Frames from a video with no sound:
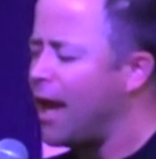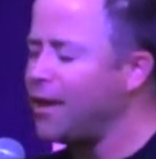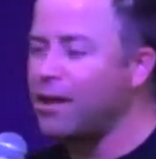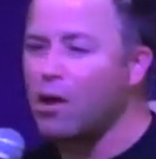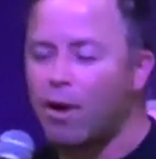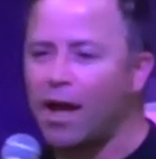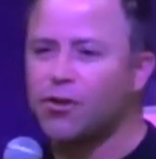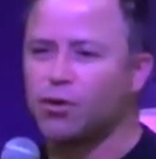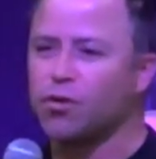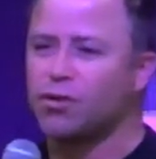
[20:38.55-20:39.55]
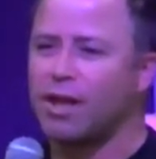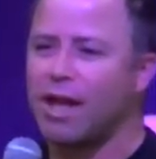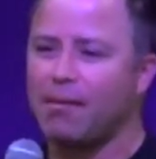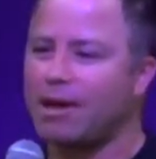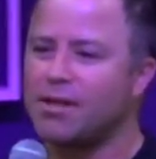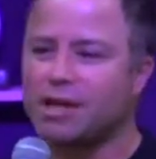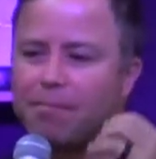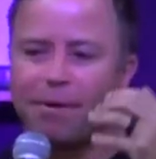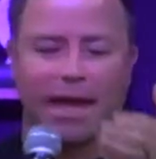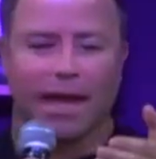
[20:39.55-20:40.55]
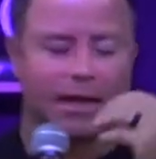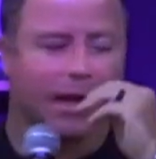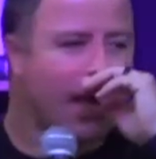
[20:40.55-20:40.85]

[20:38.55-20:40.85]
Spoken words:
And you know what I saw today? I'm going to jump ahead.